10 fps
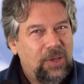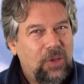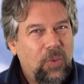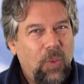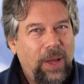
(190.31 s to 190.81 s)

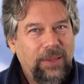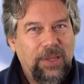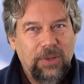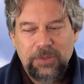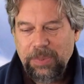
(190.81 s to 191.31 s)
You want
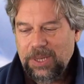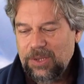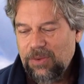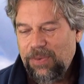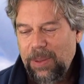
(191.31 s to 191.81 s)
those
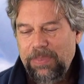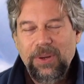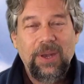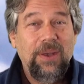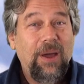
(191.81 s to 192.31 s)
because if I
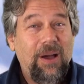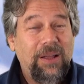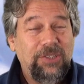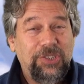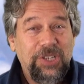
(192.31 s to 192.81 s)
put a
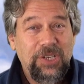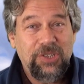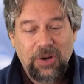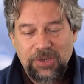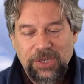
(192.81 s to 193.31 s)
non-Qi
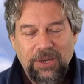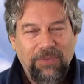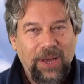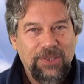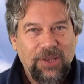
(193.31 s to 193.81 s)
charging
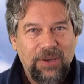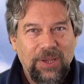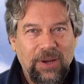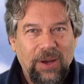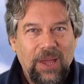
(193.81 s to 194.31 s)
device on
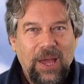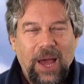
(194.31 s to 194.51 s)
here,